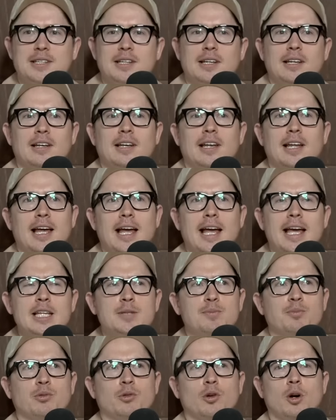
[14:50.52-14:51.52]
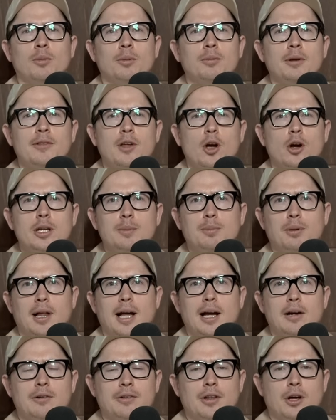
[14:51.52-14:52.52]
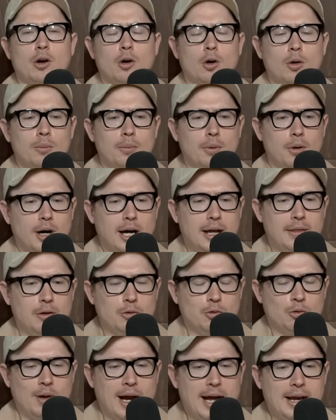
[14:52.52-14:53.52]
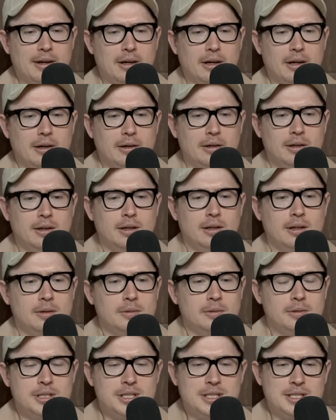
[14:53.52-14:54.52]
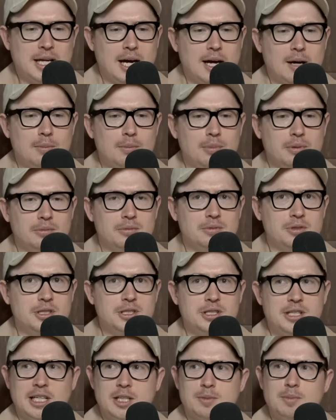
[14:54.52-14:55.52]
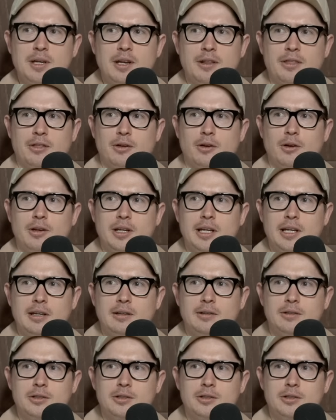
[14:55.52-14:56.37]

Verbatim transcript: that he's probably the only player at the combine that ran a sub six minute 30